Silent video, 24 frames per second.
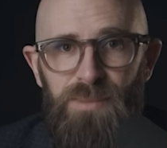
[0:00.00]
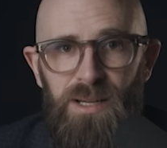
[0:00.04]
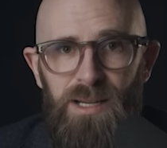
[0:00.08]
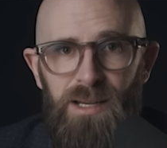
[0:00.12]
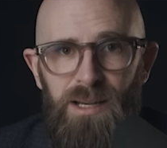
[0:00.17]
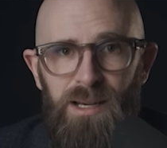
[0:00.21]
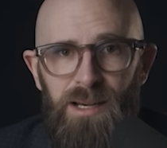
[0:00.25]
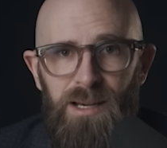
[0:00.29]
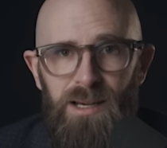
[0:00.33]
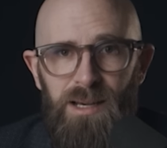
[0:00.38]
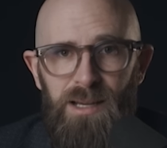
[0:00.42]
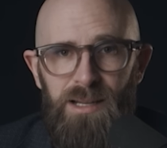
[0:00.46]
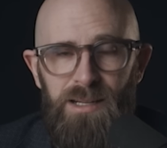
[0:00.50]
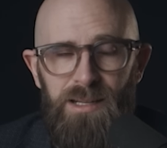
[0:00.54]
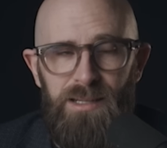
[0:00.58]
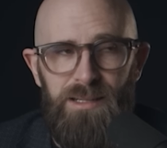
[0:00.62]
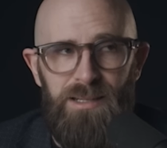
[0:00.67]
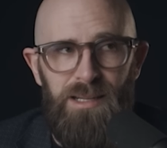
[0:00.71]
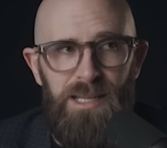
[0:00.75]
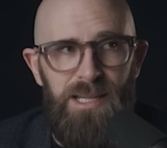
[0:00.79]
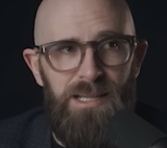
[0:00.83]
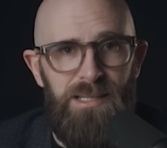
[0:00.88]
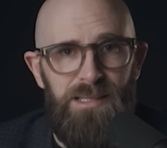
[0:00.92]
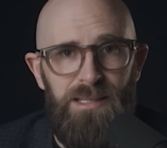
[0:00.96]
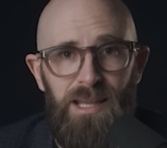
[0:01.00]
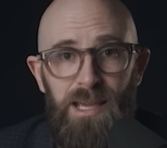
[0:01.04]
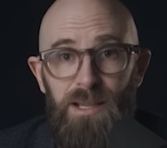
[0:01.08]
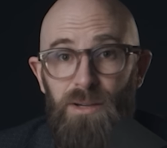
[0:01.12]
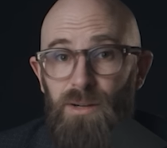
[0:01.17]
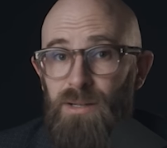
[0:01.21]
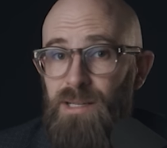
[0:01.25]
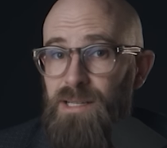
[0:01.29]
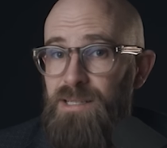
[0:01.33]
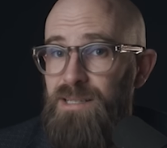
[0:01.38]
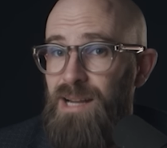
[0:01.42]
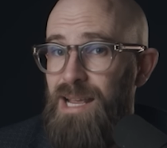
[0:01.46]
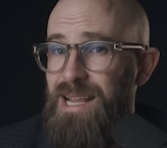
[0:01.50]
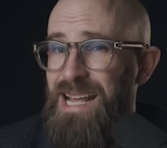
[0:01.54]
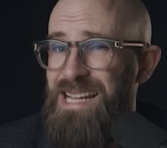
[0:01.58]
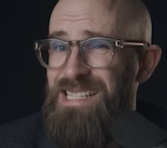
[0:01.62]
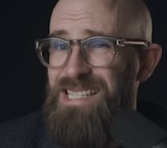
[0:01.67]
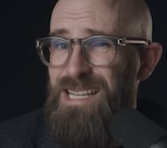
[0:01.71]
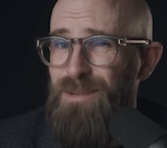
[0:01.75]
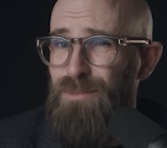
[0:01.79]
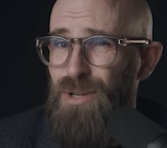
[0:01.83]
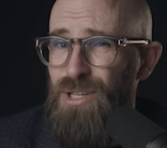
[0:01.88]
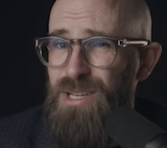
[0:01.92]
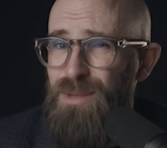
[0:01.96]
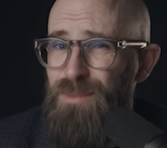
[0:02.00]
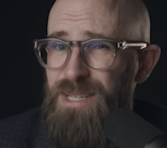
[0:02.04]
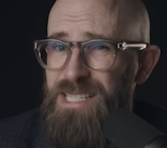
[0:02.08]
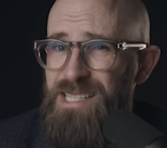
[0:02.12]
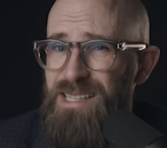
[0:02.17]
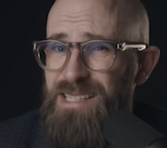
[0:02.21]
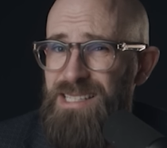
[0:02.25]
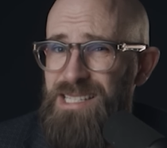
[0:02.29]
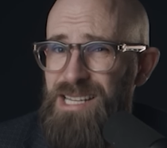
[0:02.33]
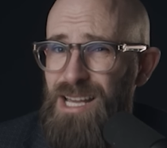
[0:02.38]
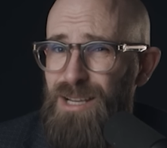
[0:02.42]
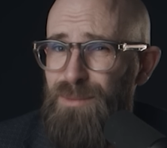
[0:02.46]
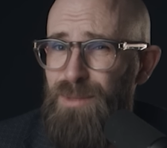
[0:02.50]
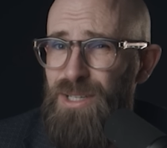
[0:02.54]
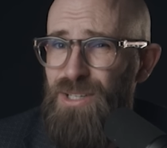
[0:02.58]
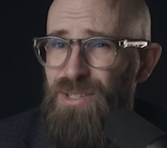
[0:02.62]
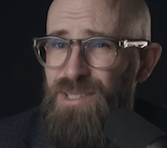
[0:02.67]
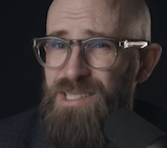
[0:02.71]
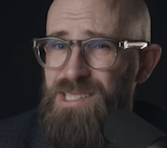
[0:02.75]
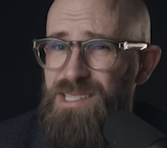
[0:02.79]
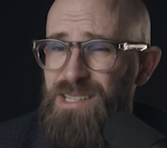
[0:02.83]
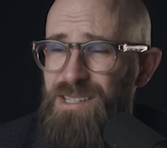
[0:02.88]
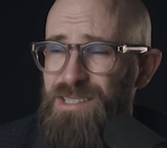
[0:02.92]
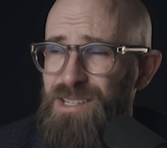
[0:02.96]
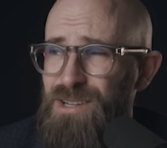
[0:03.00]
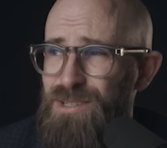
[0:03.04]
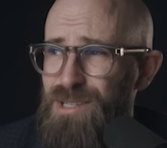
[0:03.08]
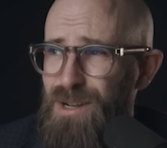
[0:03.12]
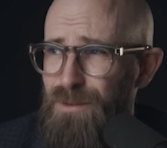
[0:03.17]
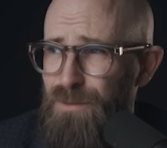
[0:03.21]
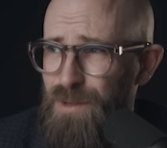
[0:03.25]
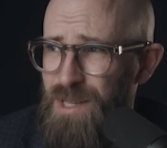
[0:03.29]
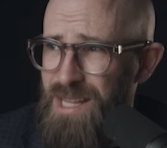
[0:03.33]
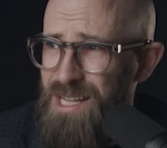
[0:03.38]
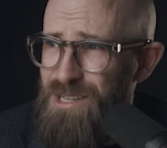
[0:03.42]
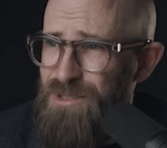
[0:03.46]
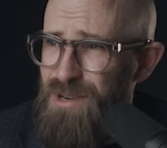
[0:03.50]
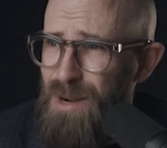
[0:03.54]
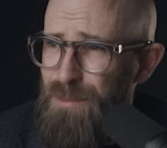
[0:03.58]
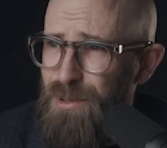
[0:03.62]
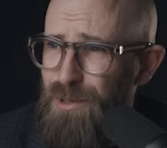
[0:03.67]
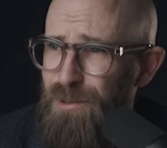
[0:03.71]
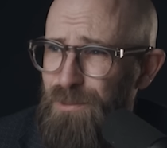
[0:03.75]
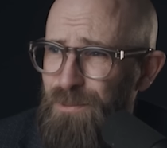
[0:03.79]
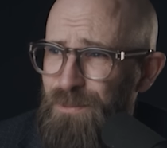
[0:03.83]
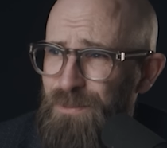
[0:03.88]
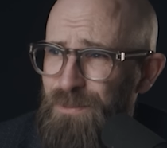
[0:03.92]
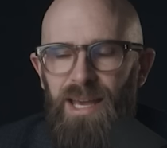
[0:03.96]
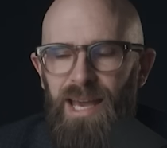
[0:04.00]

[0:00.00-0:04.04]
But at least they got a gigantic monument to the Turkmen constitution for their trouble.